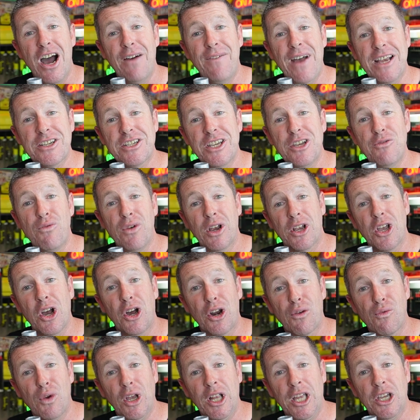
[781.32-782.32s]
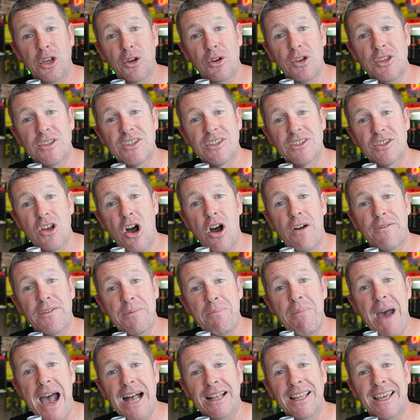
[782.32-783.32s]
I've actually got a really good
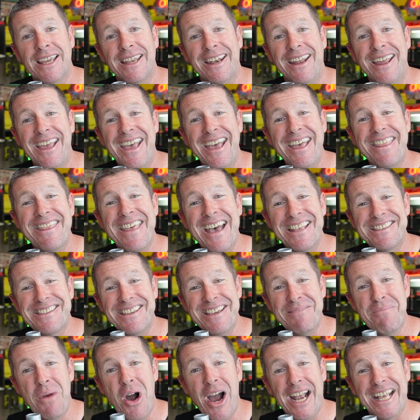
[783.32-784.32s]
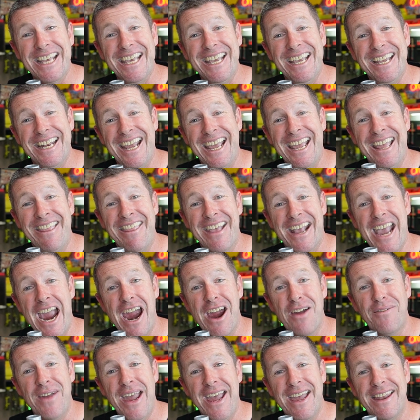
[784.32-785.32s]
soft mallet that's in my kit in the
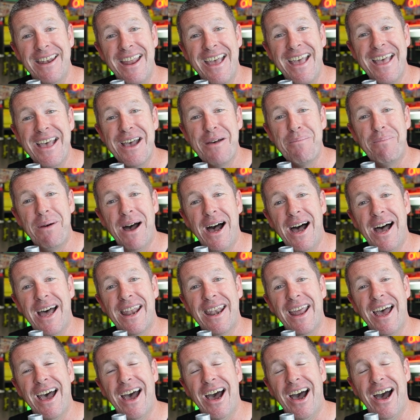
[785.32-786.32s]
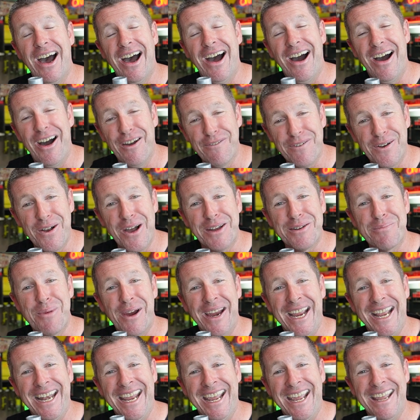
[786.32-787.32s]
Caravan, but I forgot to
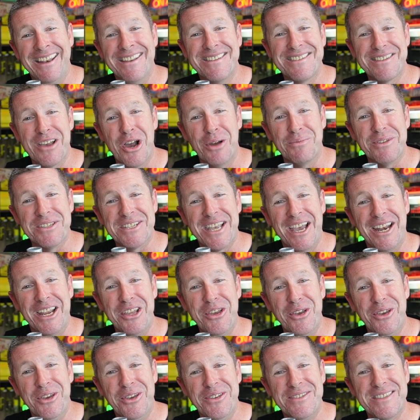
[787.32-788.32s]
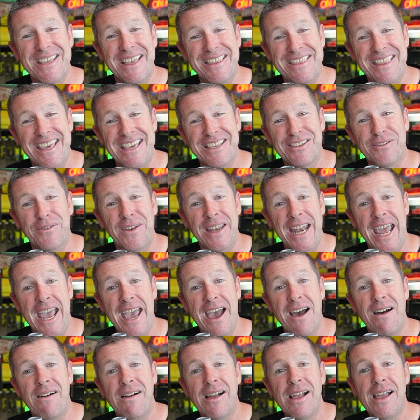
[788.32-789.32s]
bring it in, so I'm just going to use this for
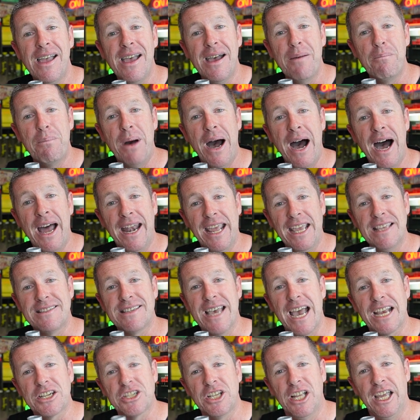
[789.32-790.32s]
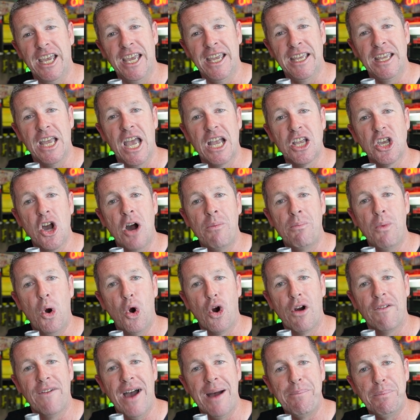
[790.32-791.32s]
now. But it's actually got
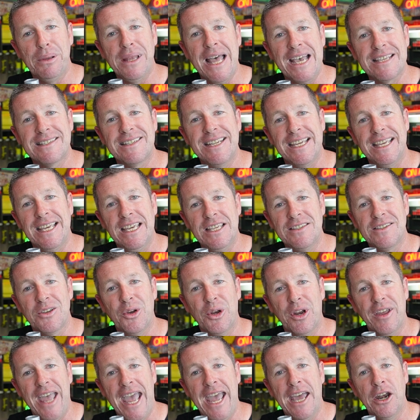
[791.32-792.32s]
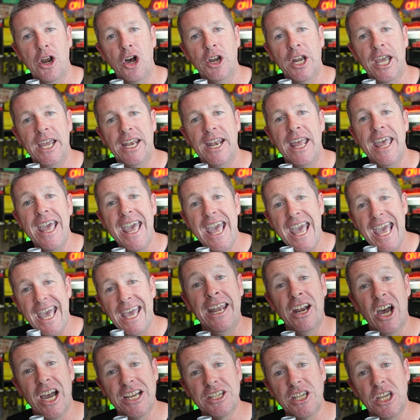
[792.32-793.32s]
more of a plasticky sort of head on it,
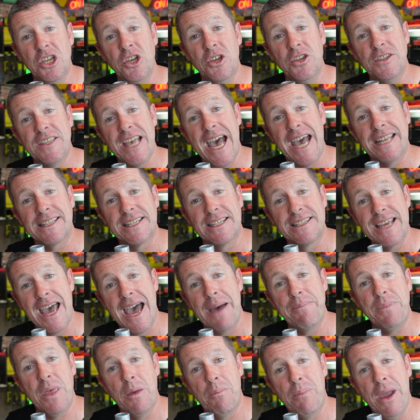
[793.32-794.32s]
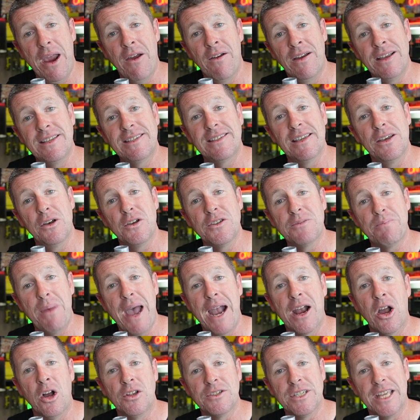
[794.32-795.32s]
and I actually use that to tap the bearing seals
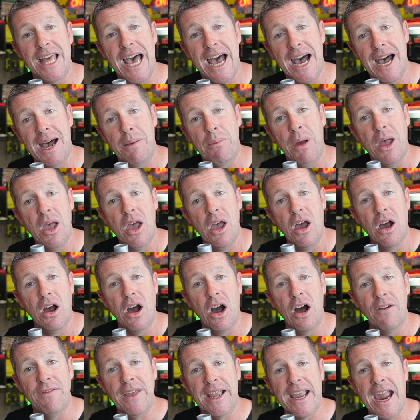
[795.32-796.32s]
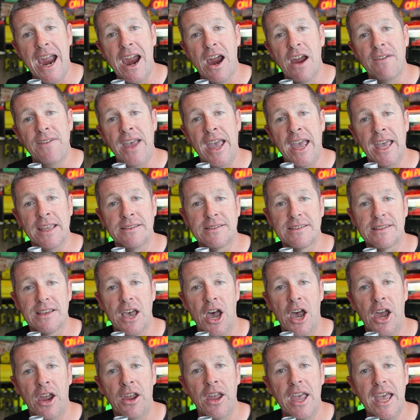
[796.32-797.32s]
back onto the hub of the Caravan.
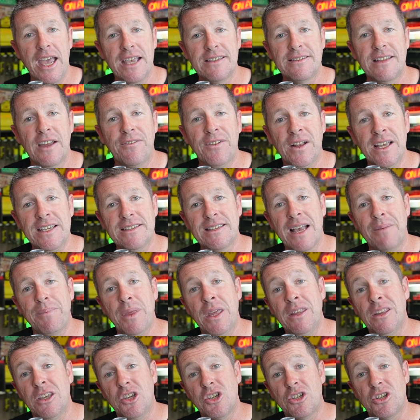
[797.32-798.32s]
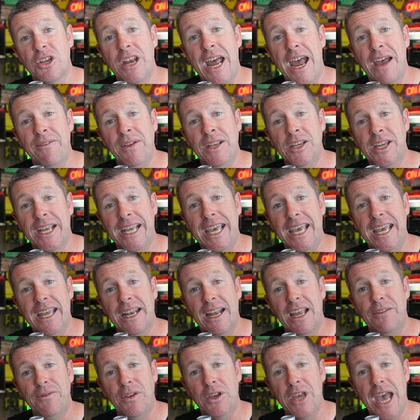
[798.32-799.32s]
So it's definitely something that you should have in your
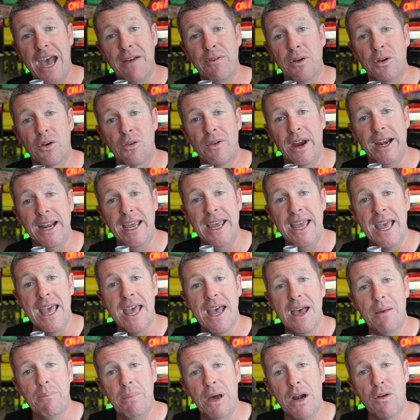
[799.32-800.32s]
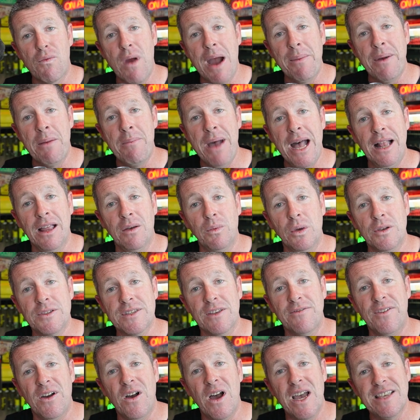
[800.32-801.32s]
kit if you haven't already, but a rubber mallet will
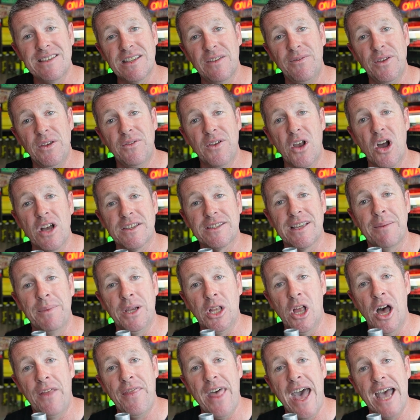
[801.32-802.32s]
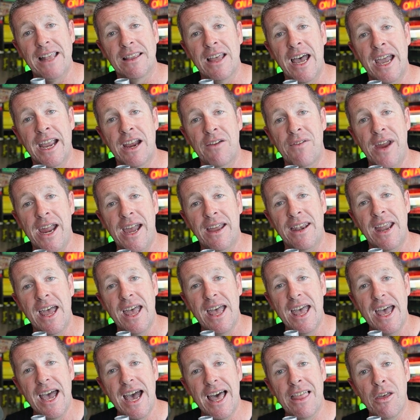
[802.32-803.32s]
suffice if you've got something like that laying around.
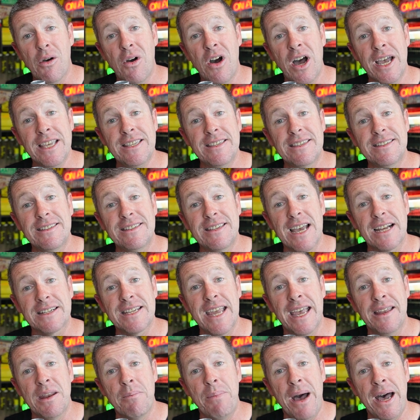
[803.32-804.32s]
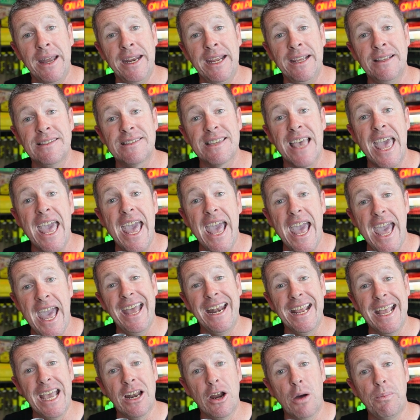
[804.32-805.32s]
Otherwise, duck down to Bunnings,
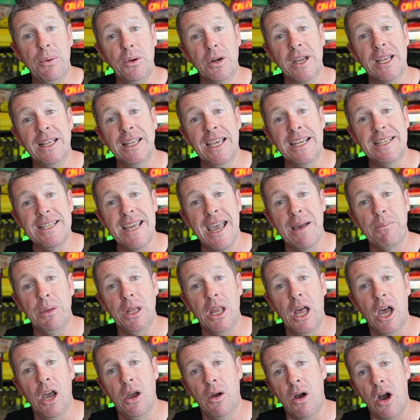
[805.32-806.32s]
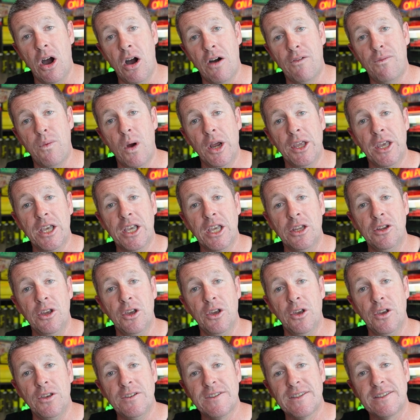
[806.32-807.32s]
and again I'll put a link down below of what you can
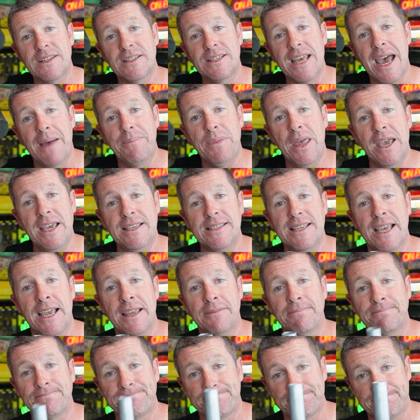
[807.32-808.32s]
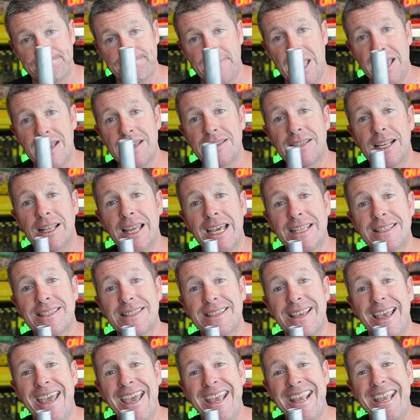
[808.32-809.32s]
use to tap these in. So
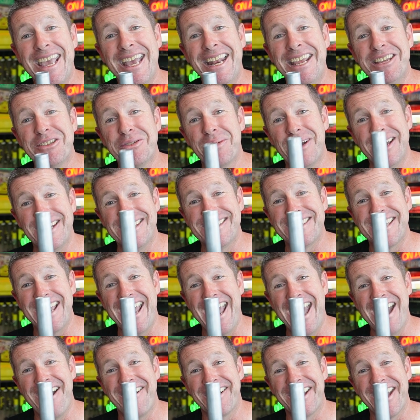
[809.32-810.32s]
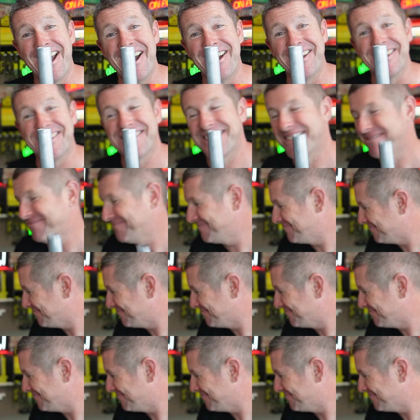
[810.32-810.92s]
let's get into it and see how it goes.